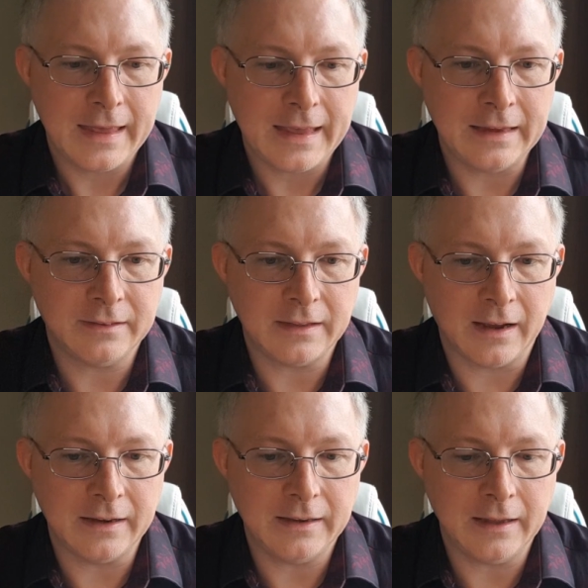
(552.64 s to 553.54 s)
is the
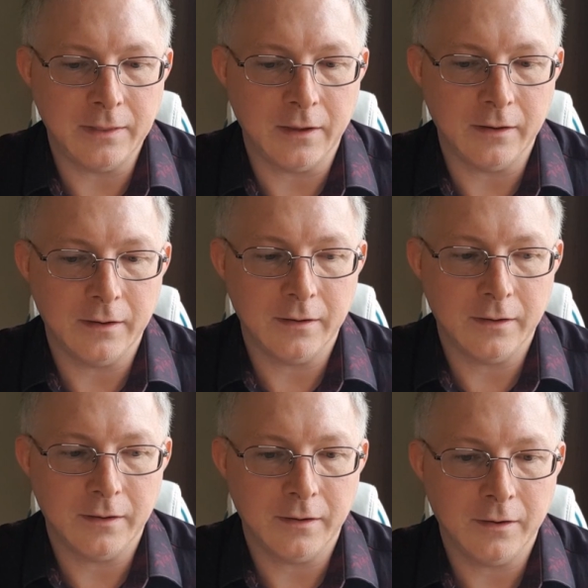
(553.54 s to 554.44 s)
idea that,
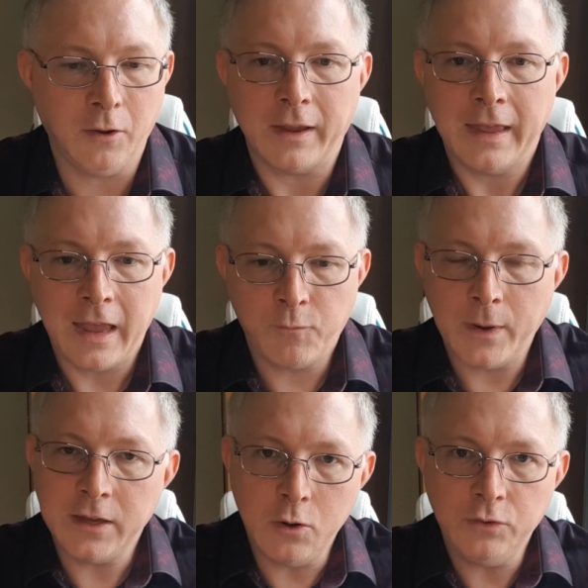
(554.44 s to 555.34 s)
look, if we're
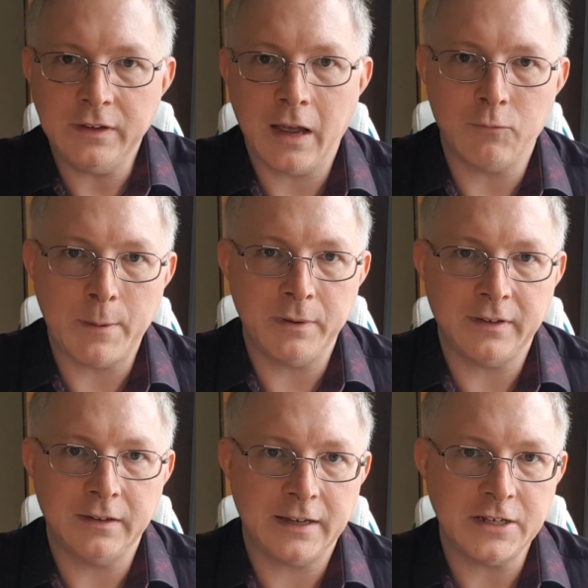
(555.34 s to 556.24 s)
using our
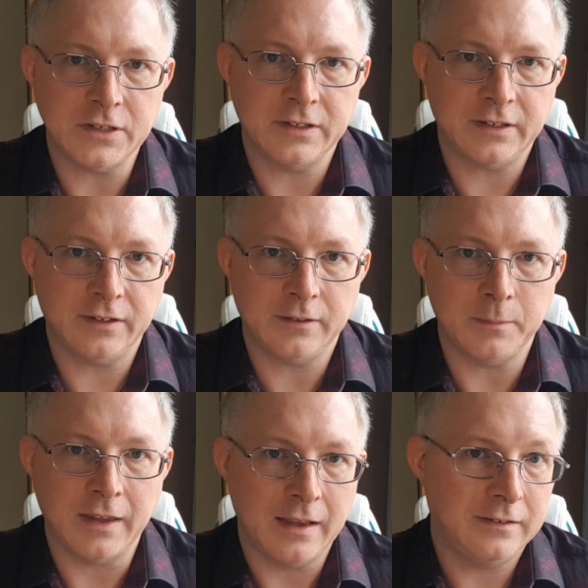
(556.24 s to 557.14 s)
representation
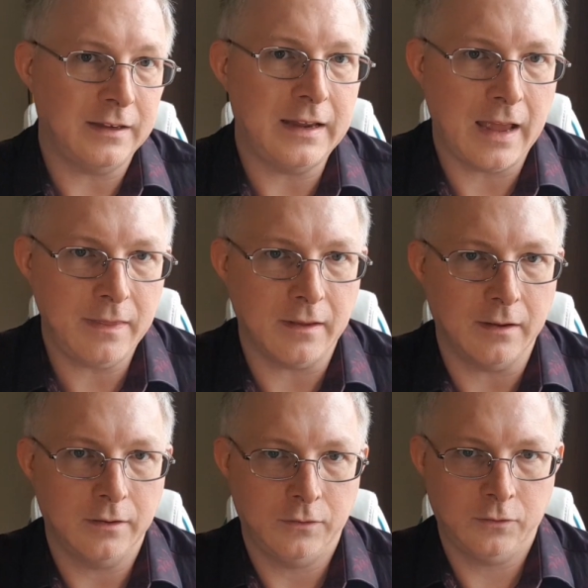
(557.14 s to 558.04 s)
systems together
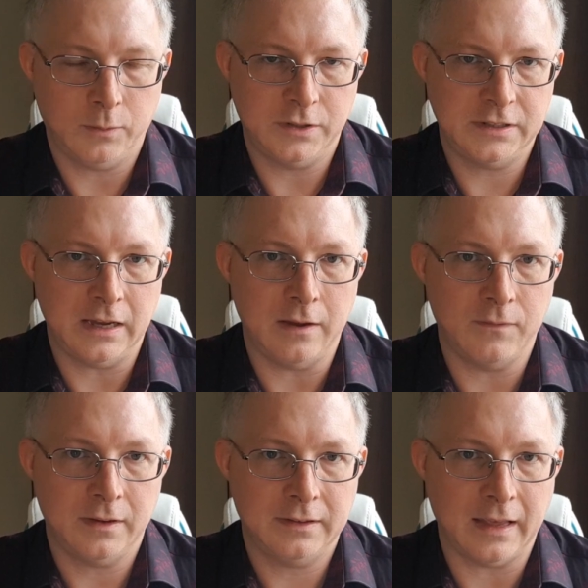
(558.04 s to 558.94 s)
to achieve
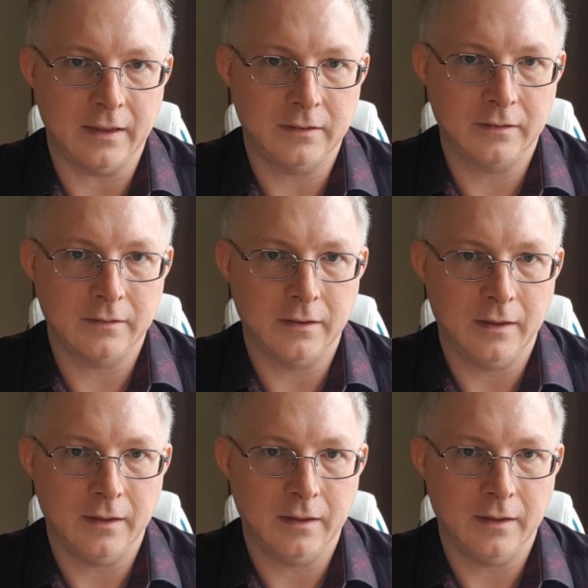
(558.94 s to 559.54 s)
tasks,